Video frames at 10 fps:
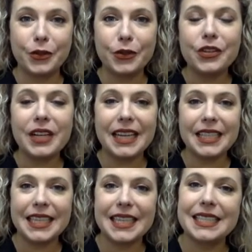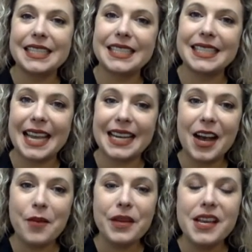Google Analytics set
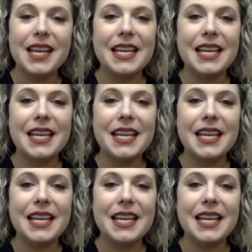up